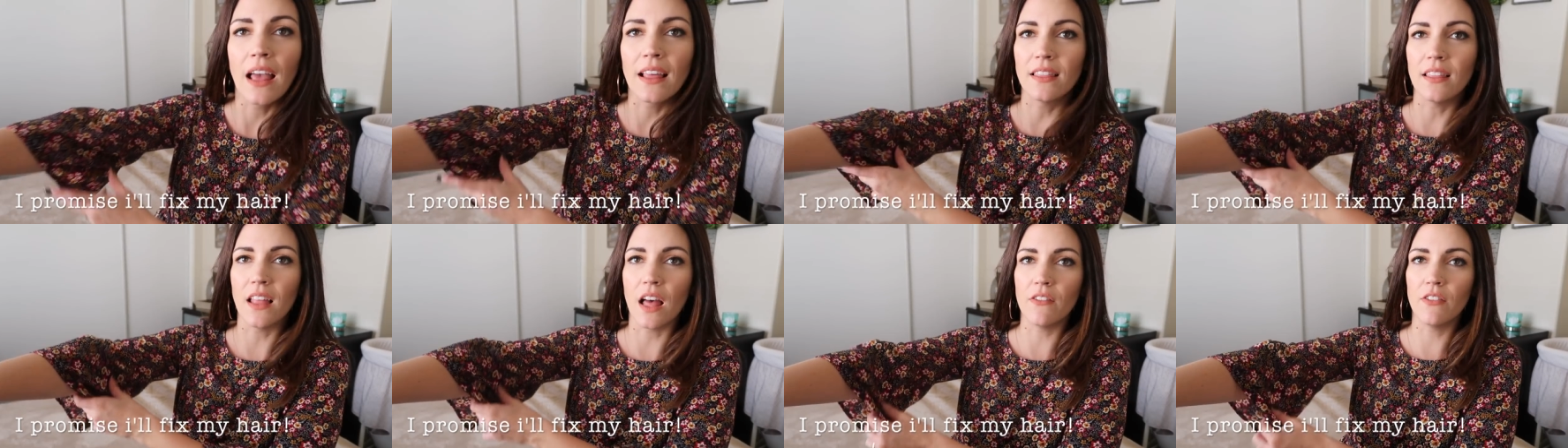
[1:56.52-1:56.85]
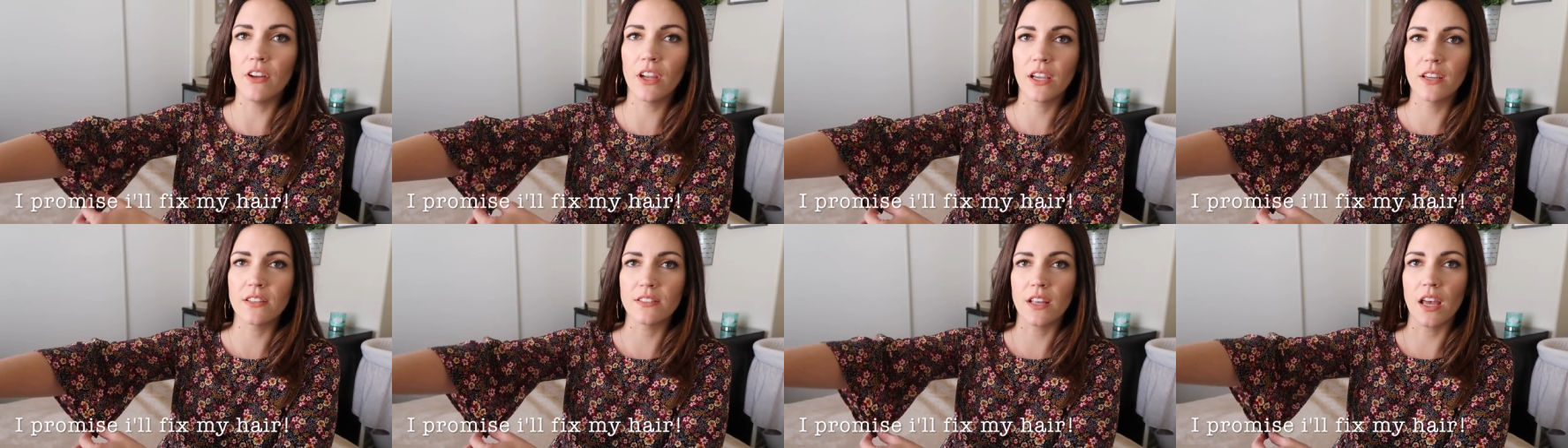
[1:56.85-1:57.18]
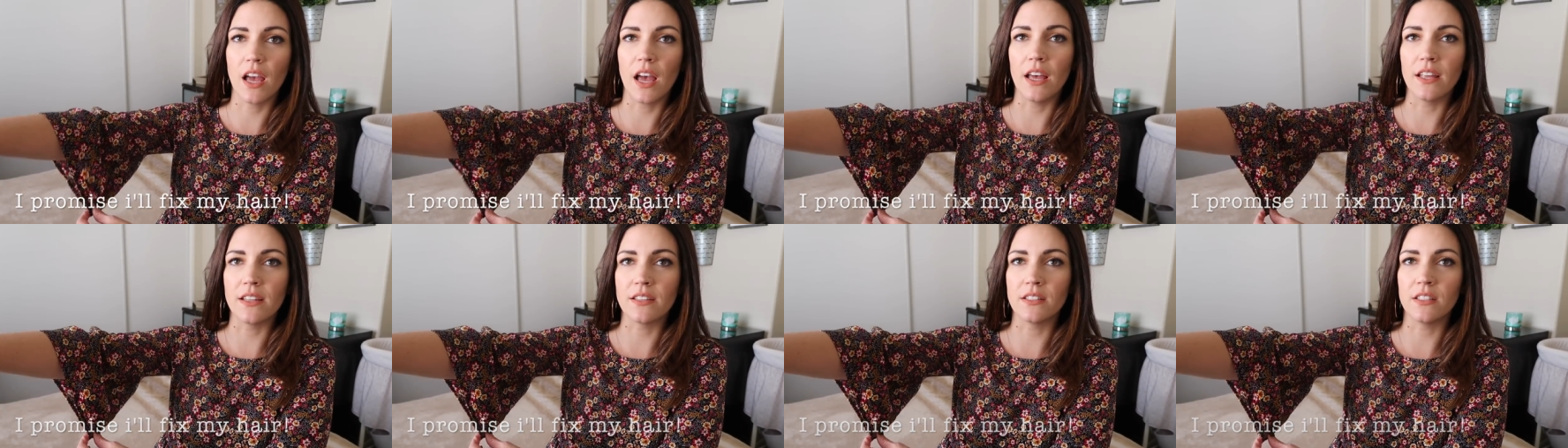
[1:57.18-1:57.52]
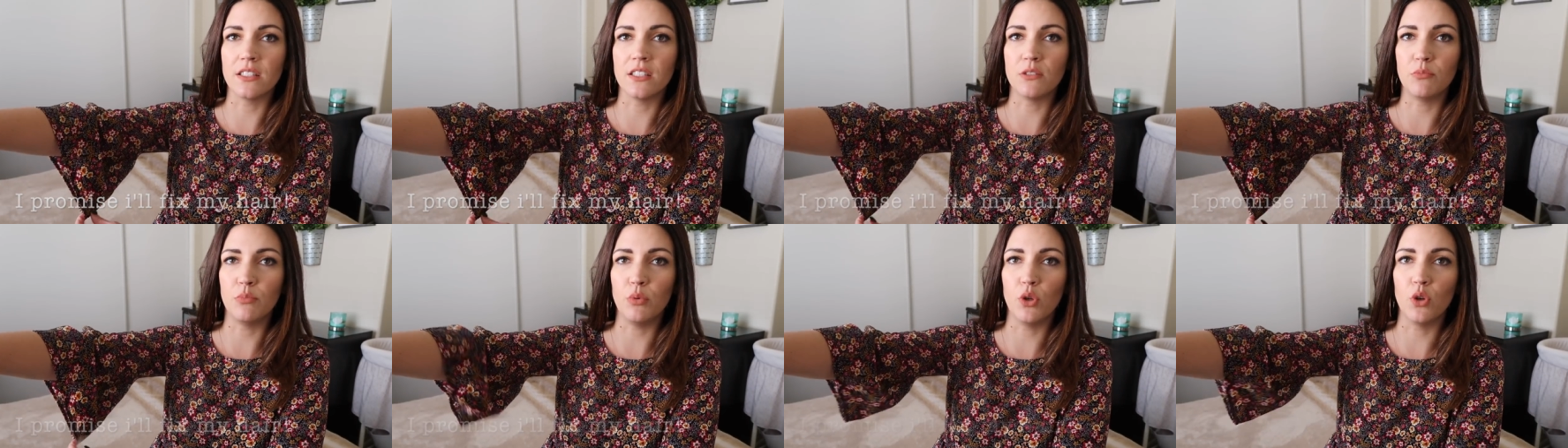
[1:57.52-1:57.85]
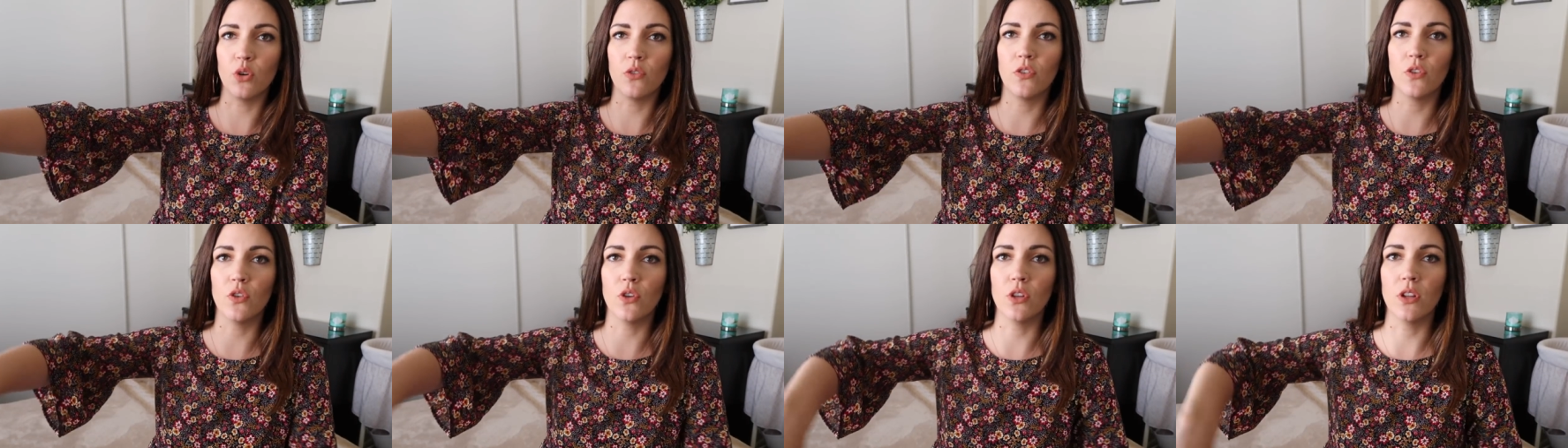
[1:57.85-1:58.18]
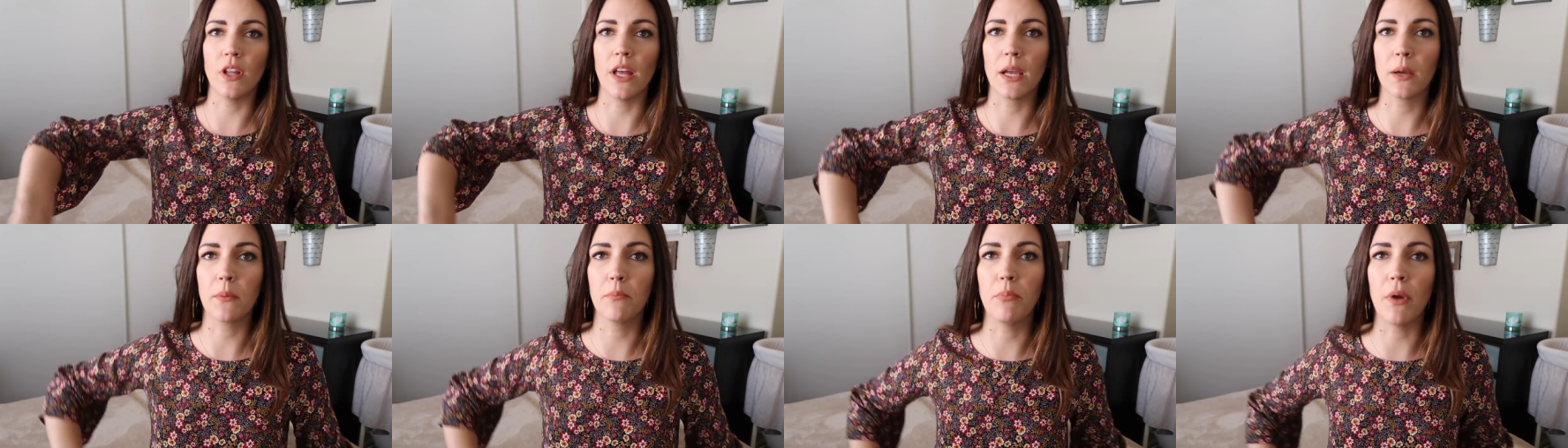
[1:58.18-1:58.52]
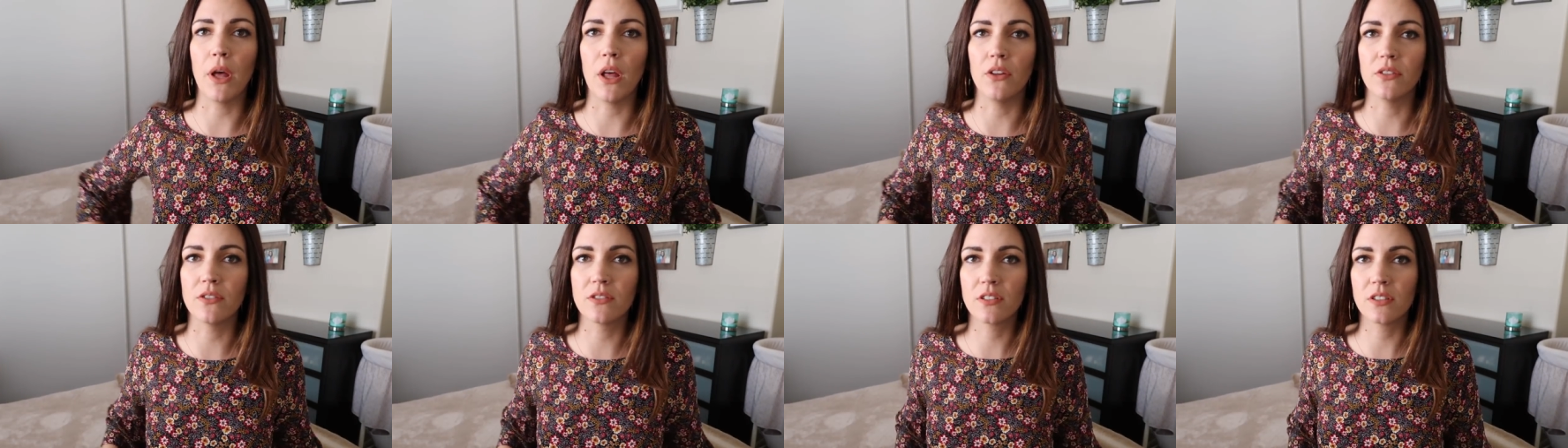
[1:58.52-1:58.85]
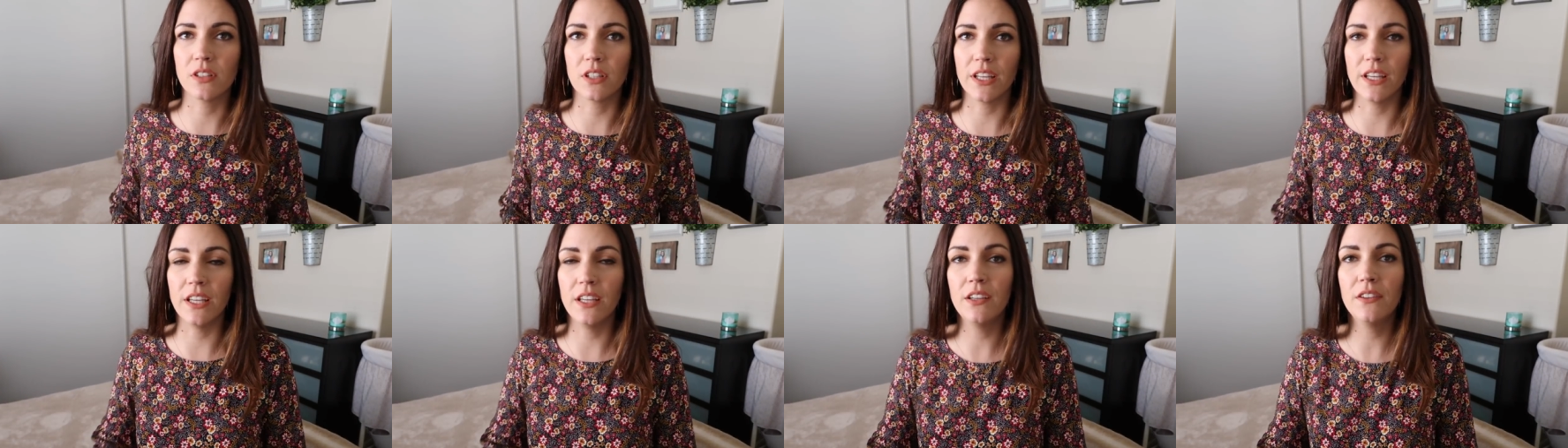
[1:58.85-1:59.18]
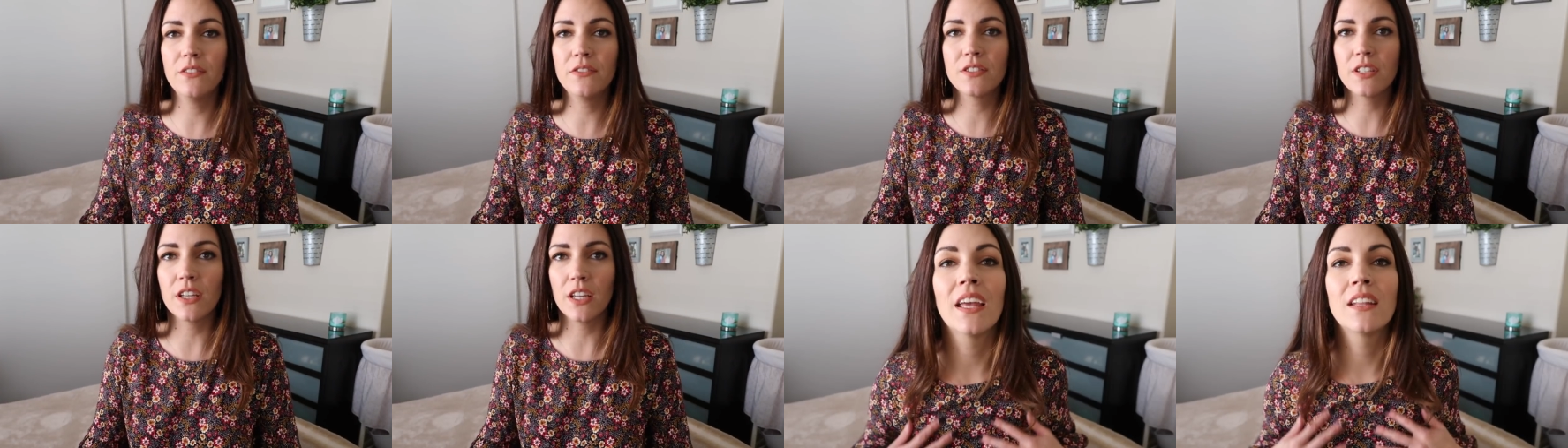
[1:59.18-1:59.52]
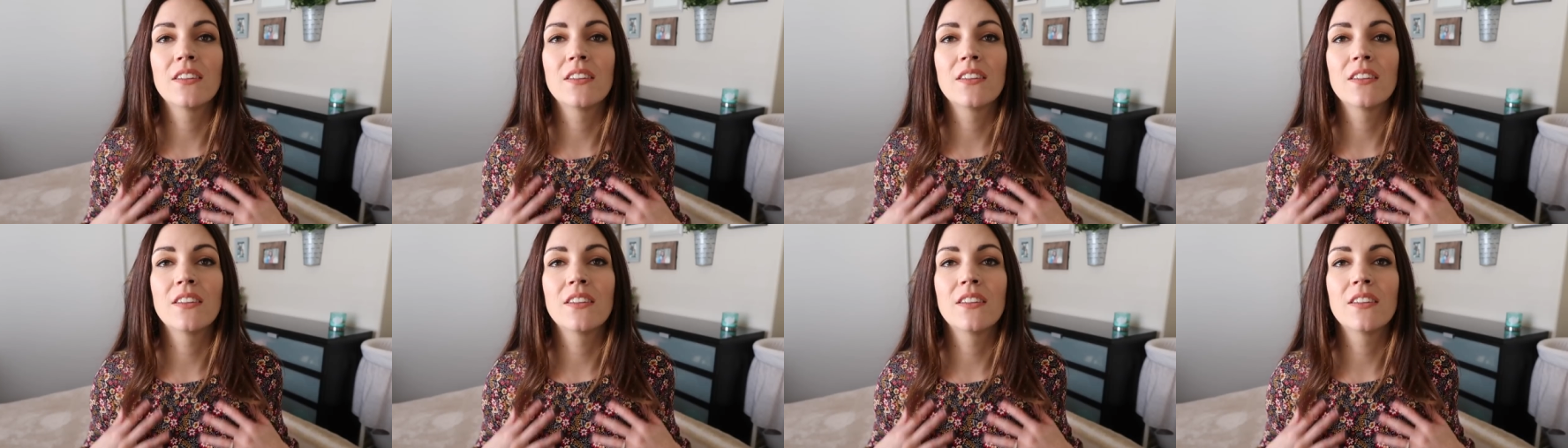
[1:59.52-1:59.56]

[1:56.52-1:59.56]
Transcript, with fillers: I love it because it has these beautiful like bell sleeves.